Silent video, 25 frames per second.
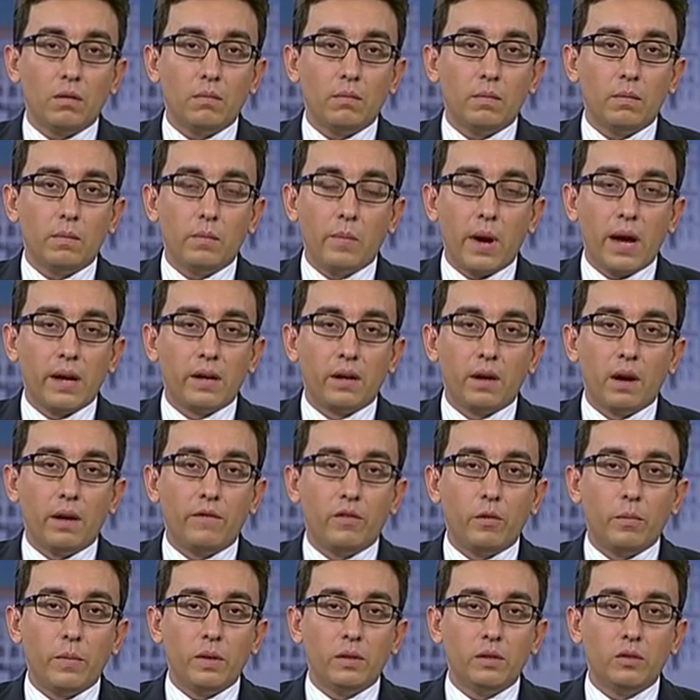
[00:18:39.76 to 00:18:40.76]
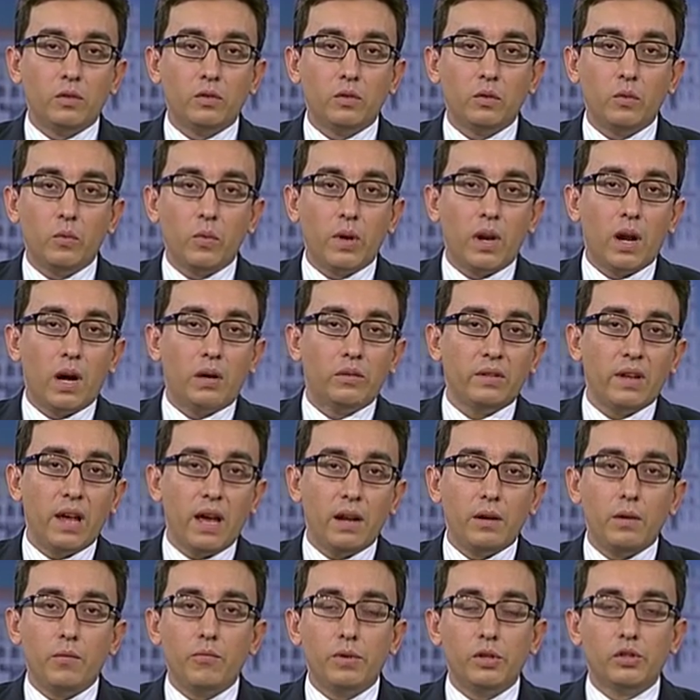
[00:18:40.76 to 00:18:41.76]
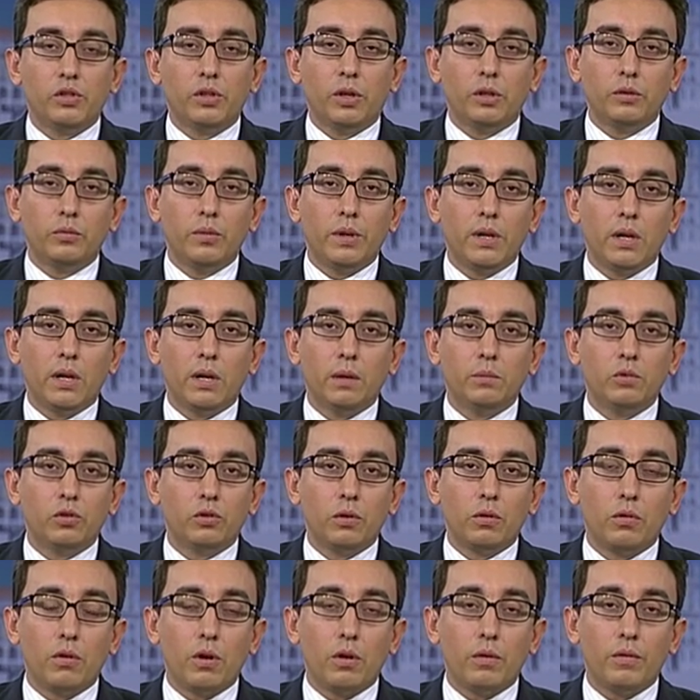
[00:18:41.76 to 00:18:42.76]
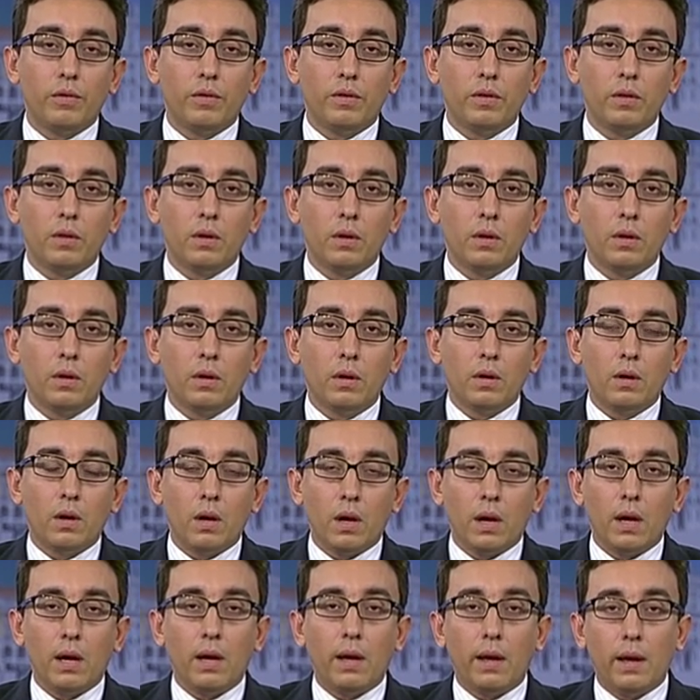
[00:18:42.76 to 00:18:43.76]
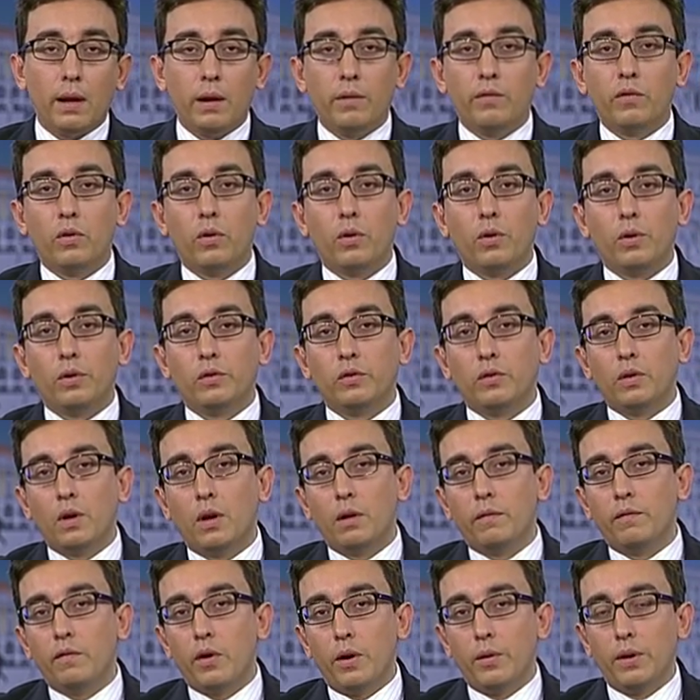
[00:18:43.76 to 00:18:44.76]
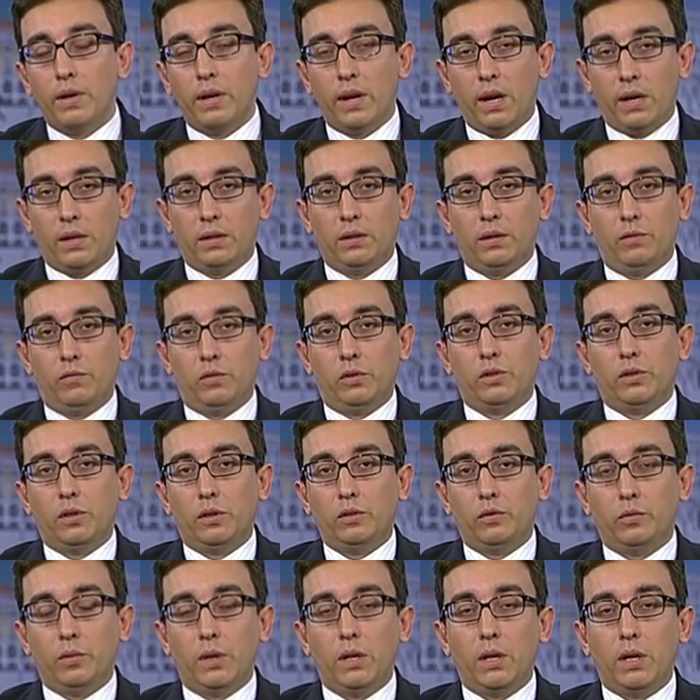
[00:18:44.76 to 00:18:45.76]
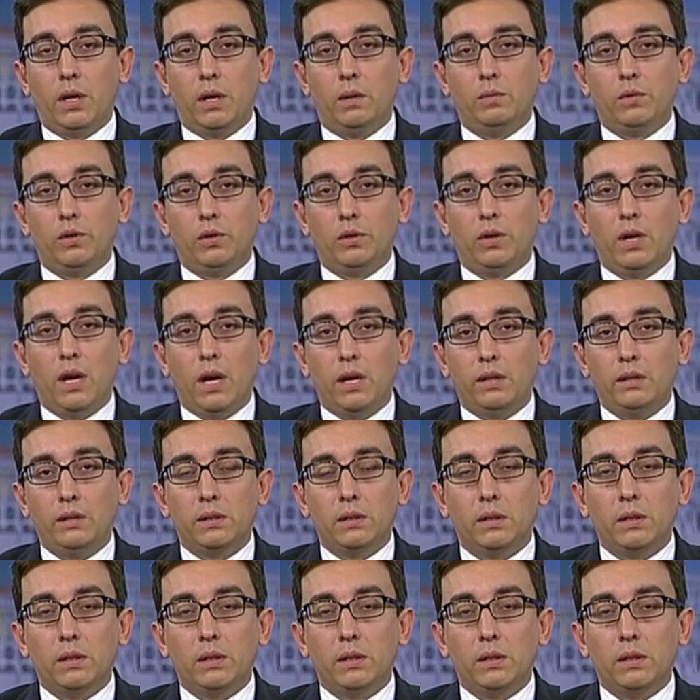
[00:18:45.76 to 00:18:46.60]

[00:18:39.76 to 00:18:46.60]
by governments without any result when it comes to growth. And of course, very negative results when it came to debt.